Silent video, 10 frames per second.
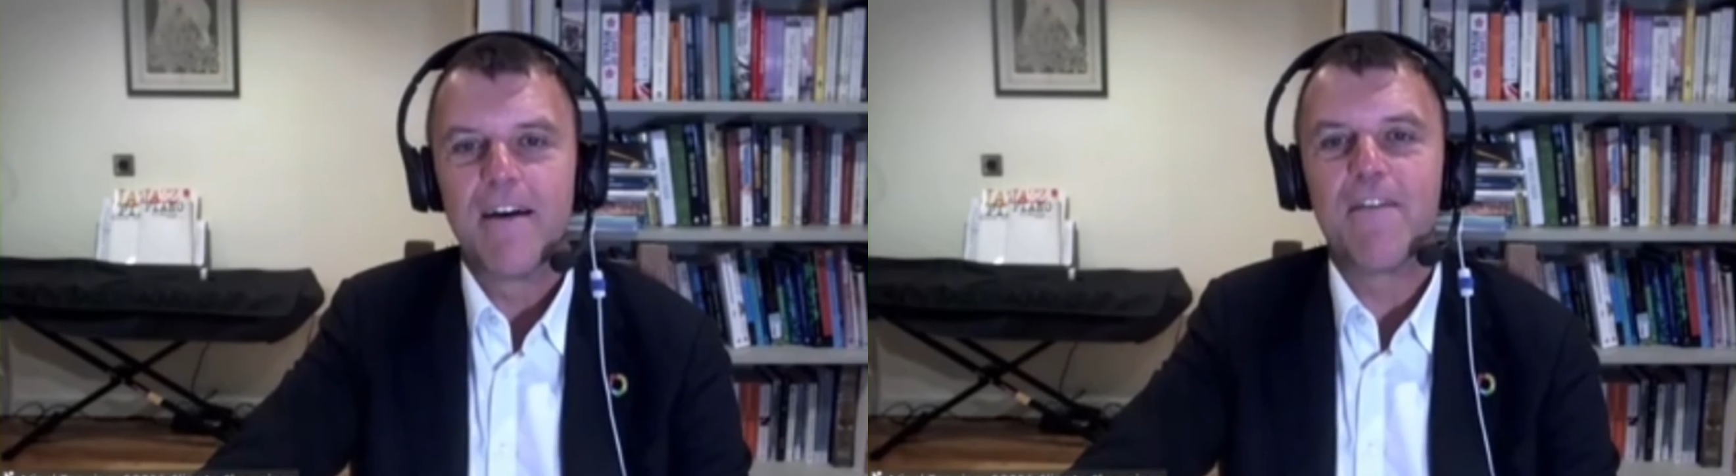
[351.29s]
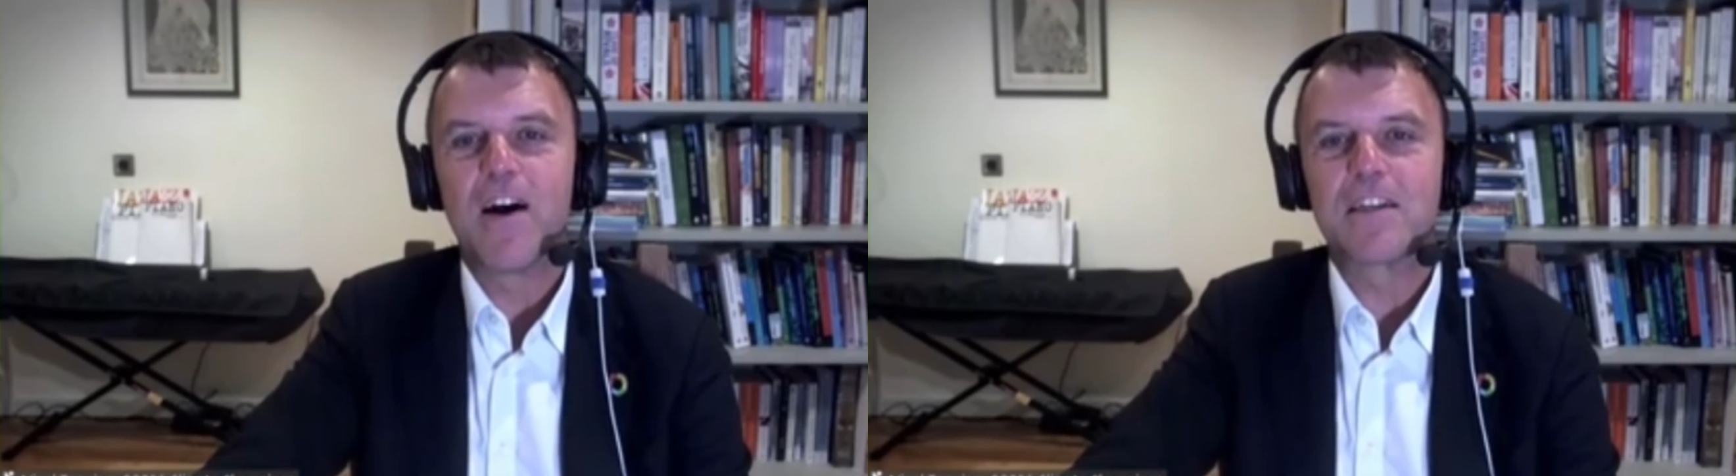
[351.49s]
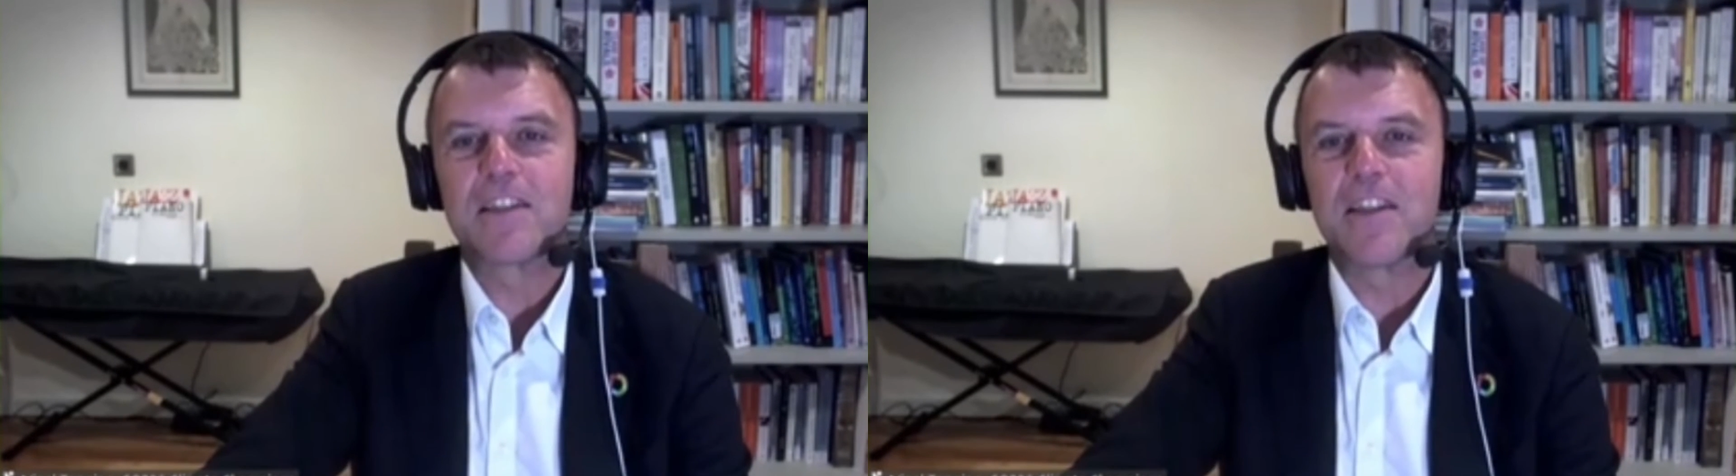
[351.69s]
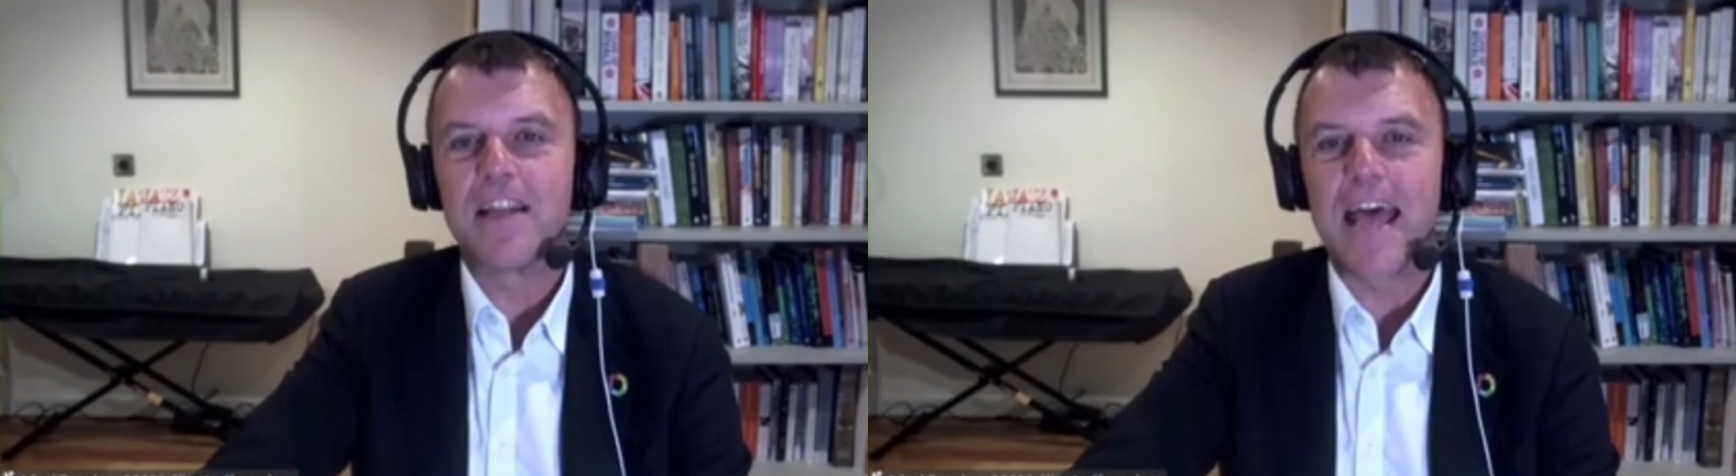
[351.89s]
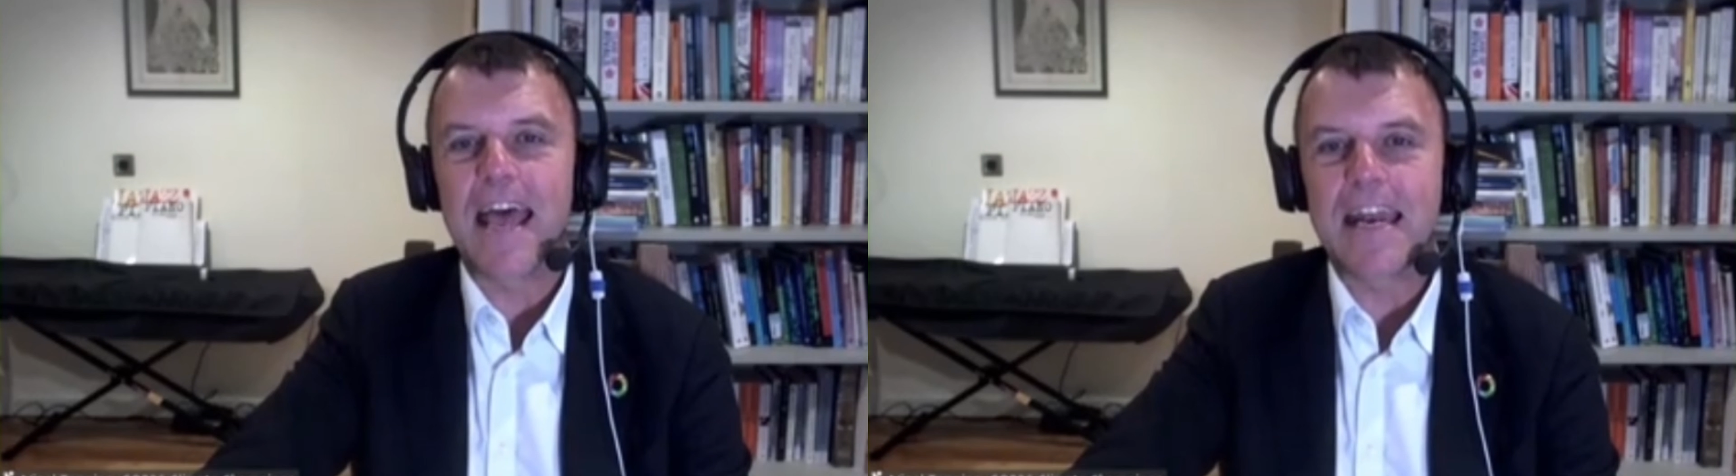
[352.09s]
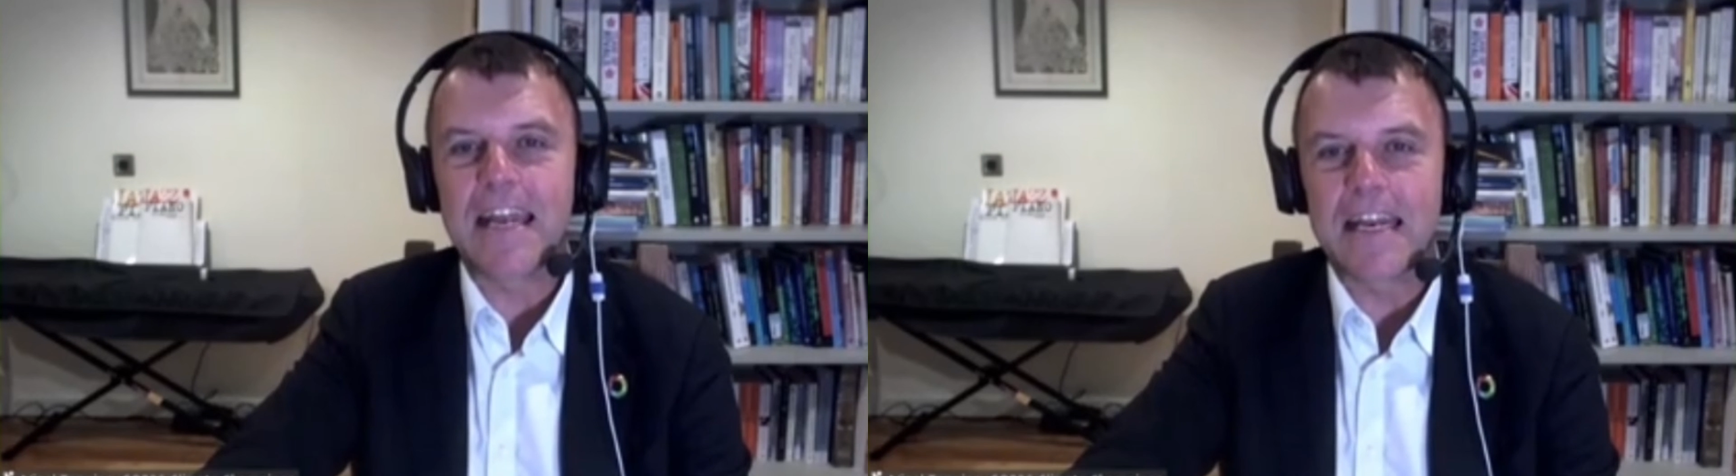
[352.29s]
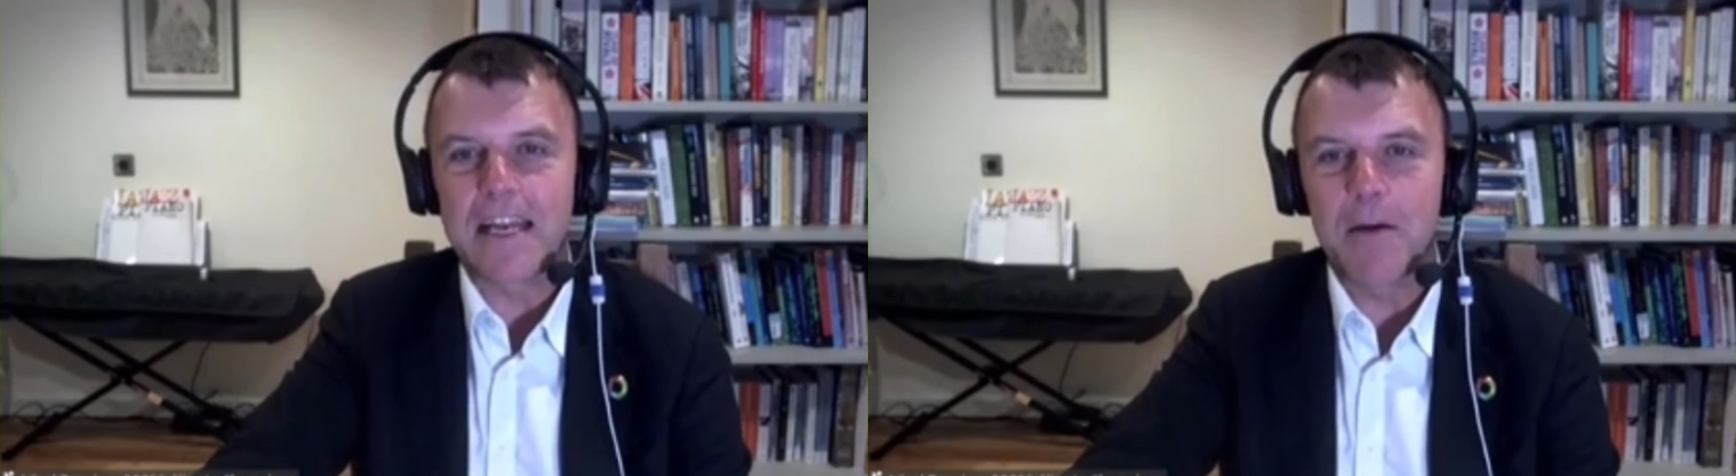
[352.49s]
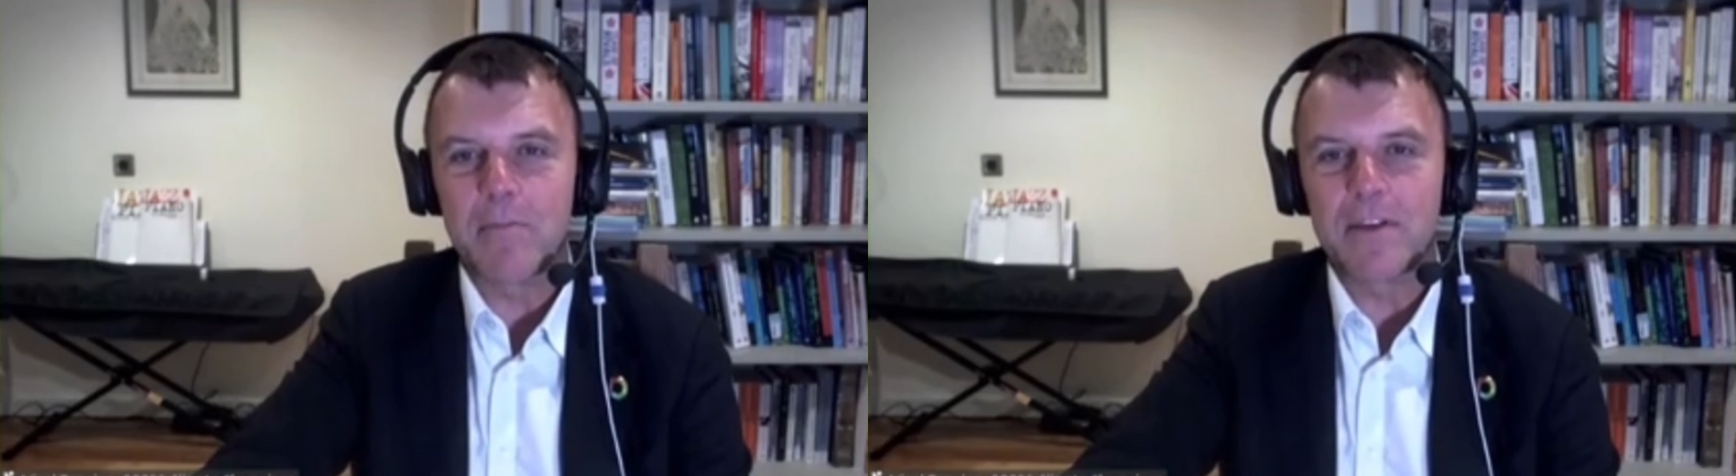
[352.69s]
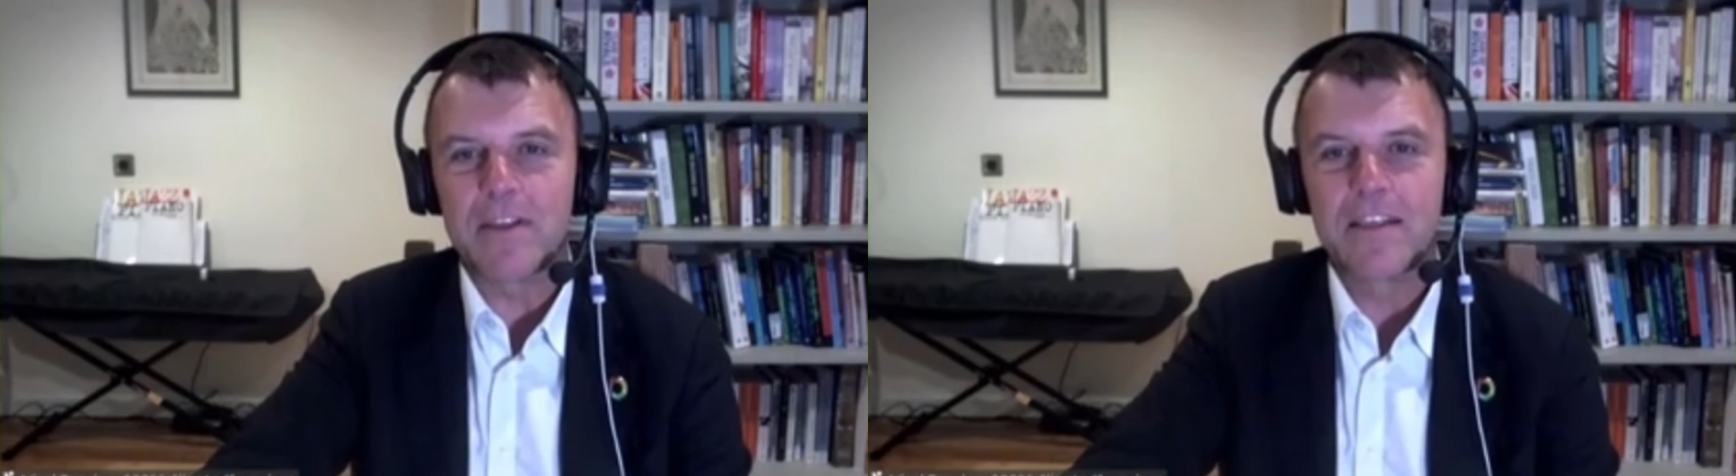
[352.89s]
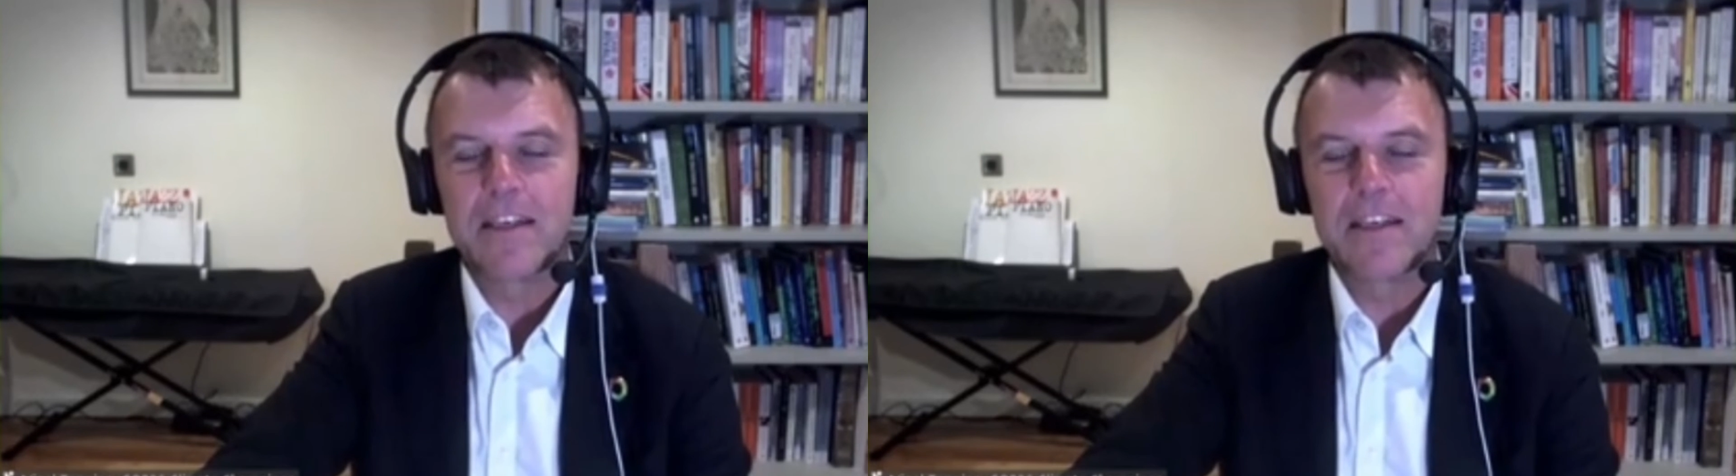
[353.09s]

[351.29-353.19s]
faster than any incumbents